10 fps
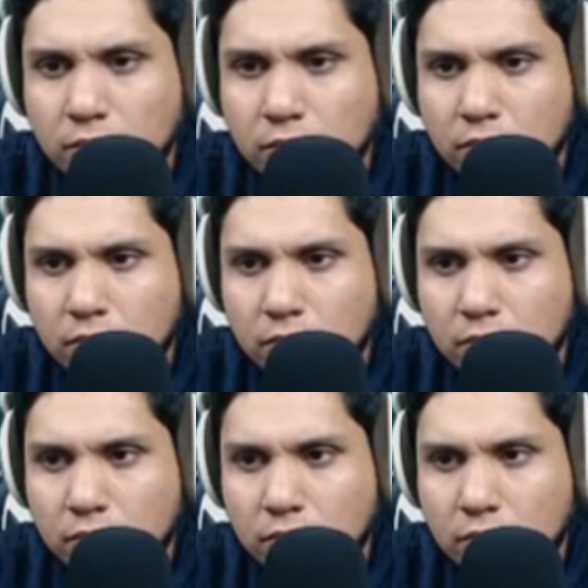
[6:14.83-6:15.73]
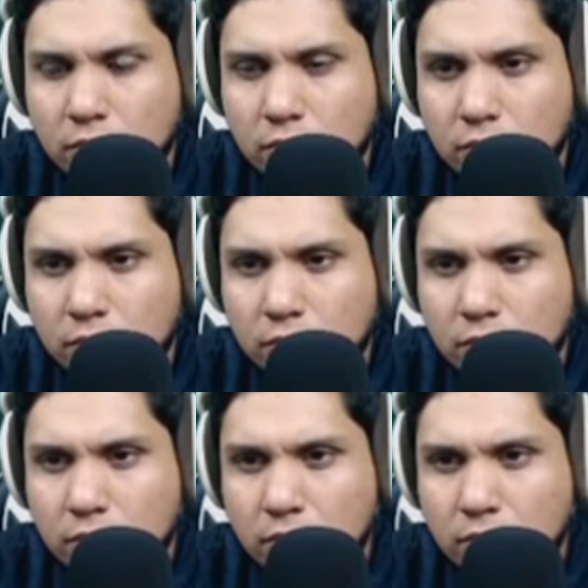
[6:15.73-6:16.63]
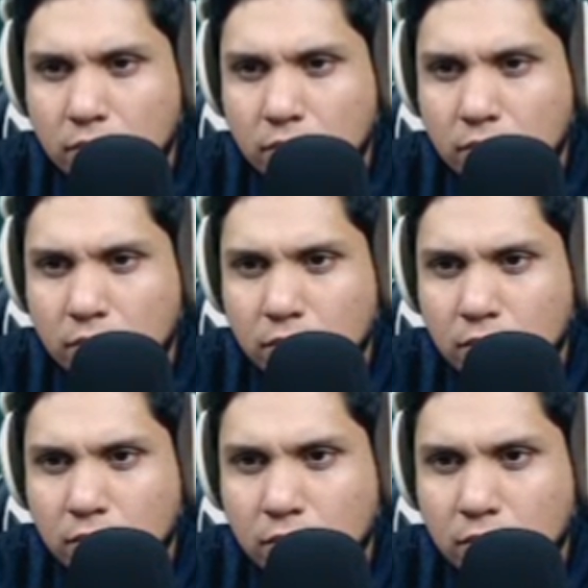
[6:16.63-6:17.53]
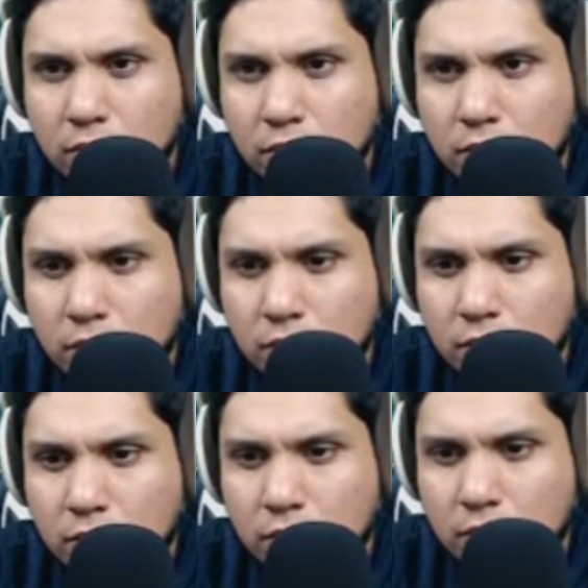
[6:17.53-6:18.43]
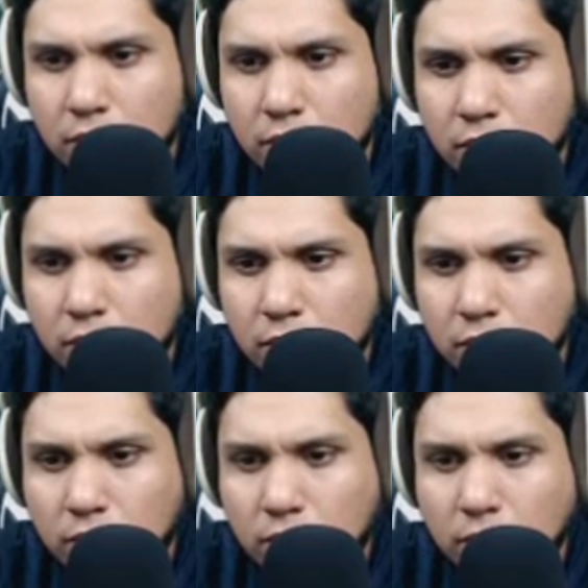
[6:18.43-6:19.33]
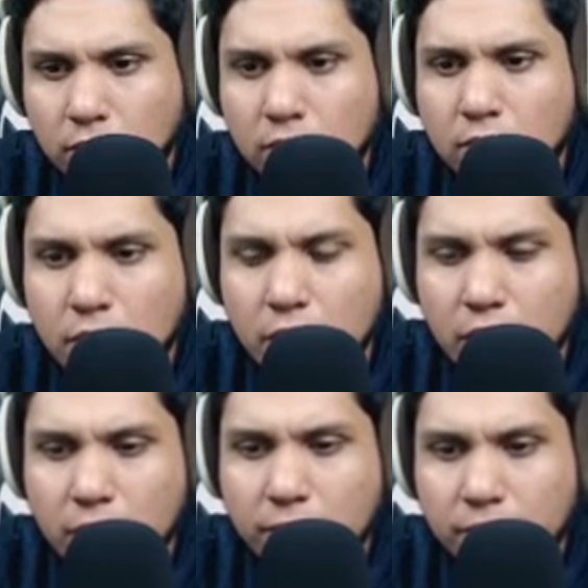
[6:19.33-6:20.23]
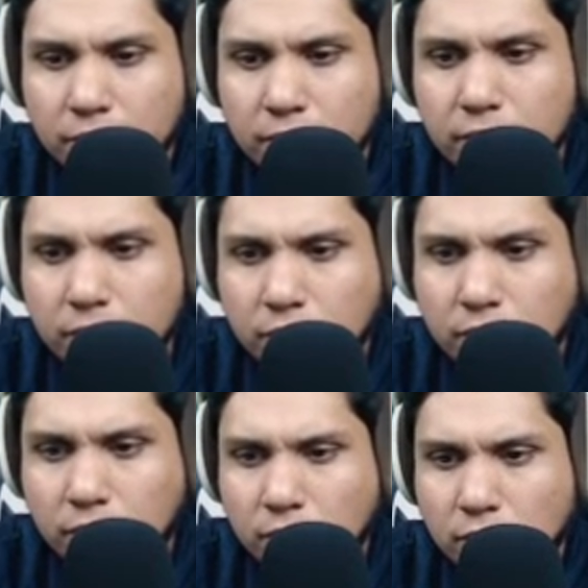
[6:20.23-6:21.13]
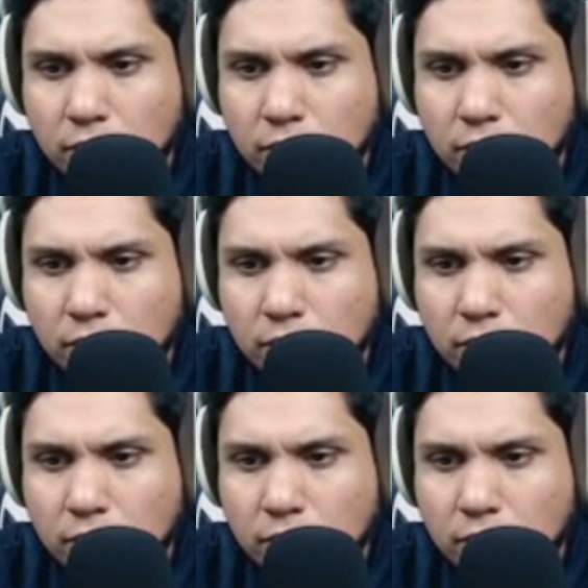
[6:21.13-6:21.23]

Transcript: (silent)